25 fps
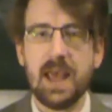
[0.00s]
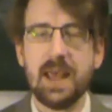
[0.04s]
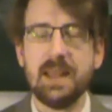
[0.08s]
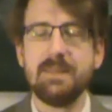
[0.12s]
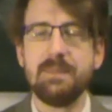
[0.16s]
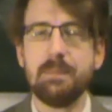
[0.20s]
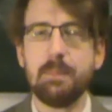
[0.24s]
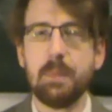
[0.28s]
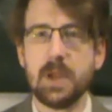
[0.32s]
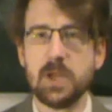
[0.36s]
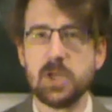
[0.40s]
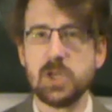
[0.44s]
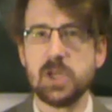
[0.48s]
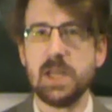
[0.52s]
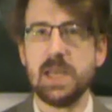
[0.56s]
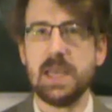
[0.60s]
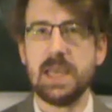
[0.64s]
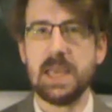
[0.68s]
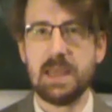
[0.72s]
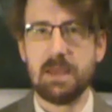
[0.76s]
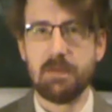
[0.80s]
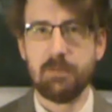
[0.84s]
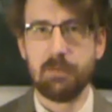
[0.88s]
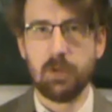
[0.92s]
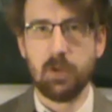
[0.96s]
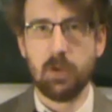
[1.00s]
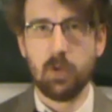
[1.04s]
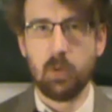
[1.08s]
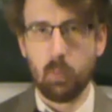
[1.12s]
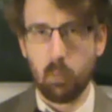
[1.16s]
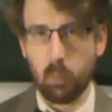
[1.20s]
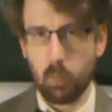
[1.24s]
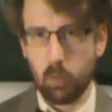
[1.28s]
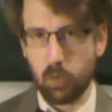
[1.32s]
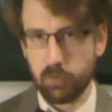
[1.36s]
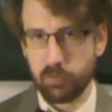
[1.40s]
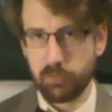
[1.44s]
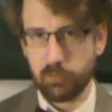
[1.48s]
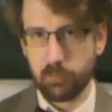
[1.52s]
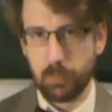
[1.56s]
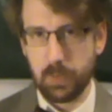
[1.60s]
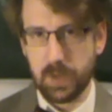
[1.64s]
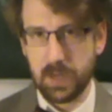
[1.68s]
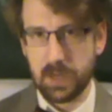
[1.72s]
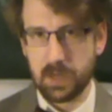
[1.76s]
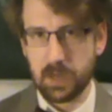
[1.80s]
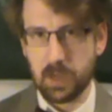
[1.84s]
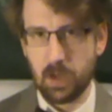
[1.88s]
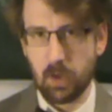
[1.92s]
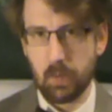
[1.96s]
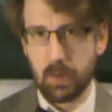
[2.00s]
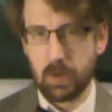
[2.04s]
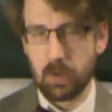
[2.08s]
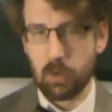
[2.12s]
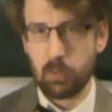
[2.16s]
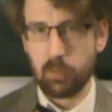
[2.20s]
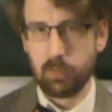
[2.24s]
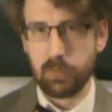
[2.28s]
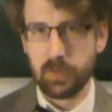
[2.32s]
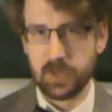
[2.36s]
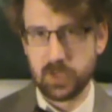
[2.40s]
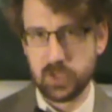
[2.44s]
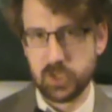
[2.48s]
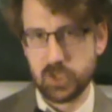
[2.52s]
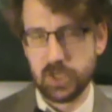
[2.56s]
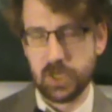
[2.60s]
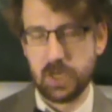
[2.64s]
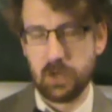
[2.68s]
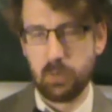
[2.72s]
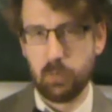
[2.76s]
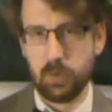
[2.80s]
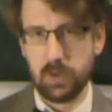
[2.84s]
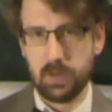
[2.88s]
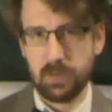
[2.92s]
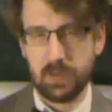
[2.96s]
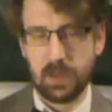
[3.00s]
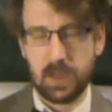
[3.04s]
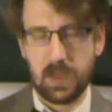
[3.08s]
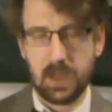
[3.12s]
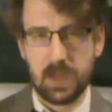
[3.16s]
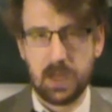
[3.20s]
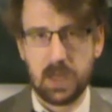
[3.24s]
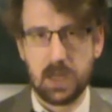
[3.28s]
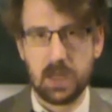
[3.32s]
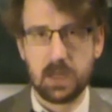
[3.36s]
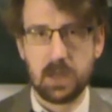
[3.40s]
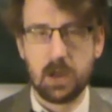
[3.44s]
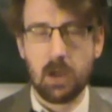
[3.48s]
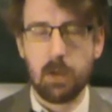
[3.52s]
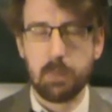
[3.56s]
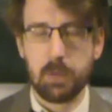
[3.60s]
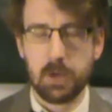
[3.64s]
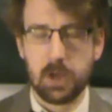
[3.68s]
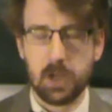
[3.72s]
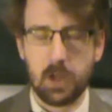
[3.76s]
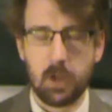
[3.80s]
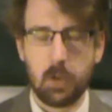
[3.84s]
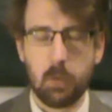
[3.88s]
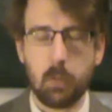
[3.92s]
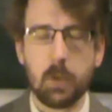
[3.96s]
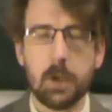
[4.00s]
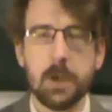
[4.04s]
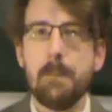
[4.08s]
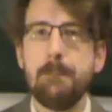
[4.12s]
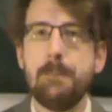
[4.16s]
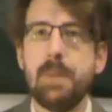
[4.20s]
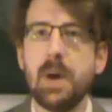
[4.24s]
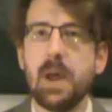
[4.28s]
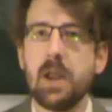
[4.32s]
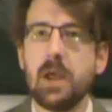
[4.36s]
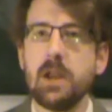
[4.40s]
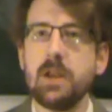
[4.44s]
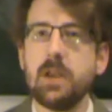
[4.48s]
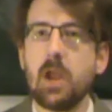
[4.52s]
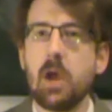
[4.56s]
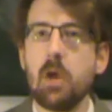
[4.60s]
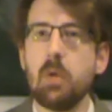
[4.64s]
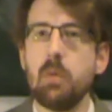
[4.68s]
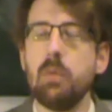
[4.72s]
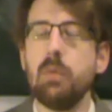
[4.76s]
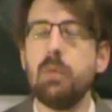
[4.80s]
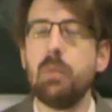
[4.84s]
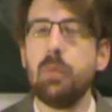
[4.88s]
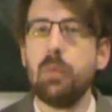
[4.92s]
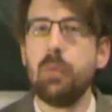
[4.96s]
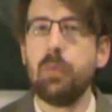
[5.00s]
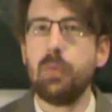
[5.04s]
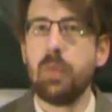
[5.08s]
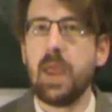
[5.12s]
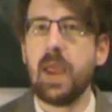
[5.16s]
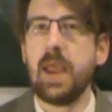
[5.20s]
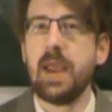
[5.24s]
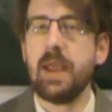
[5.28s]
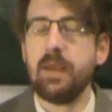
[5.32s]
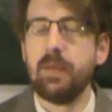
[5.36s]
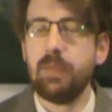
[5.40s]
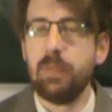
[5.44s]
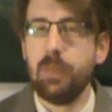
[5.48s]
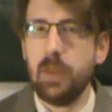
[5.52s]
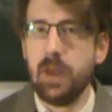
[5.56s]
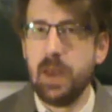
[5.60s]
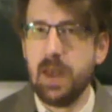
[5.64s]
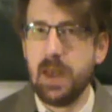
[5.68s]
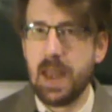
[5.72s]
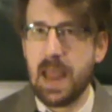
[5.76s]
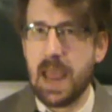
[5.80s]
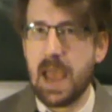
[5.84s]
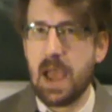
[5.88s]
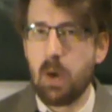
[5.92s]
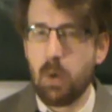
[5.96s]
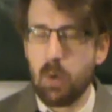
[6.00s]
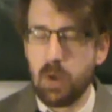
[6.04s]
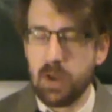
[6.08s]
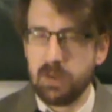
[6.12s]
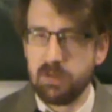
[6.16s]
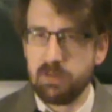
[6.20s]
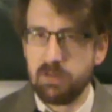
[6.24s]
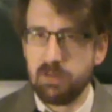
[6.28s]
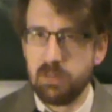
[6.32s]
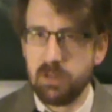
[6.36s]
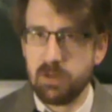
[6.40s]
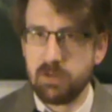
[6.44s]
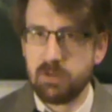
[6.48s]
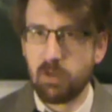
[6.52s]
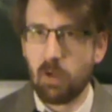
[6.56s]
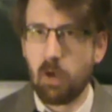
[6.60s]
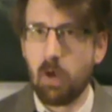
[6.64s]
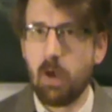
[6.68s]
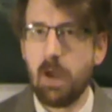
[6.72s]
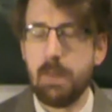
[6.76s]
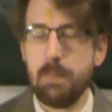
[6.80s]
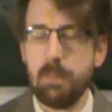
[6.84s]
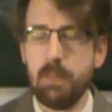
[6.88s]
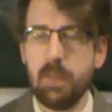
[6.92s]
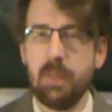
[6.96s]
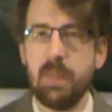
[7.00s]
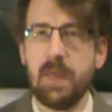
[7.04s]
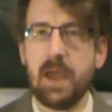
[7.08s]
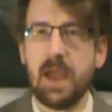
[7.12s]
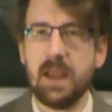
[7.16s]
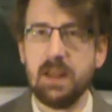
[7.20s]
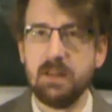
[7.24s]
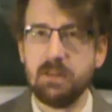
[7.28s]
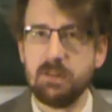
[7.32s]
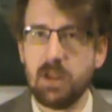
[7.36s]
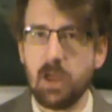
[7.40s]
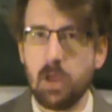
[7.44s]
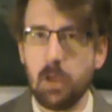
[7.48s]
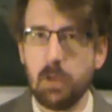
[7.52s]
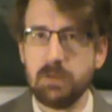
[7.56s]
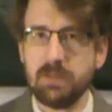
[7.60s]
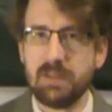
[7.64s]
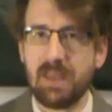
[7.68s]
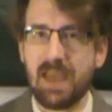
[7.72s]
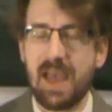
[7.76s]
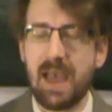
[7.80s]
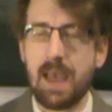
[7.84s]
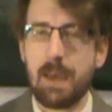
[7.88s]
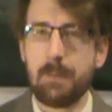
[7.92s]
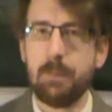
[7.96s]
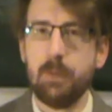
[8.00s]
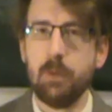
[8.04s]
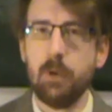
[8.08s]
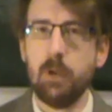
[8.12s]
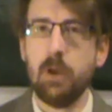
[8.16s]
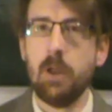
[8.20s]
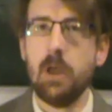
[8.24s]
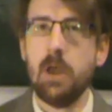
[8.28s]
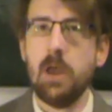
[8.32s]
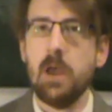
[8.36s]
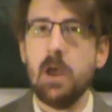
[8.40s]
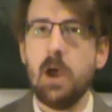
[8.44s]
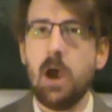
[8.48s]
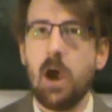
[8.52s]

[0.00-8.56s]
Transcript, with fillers: especially given what's been going on this year with AEW but I don't think that now is the time that that is going to happen.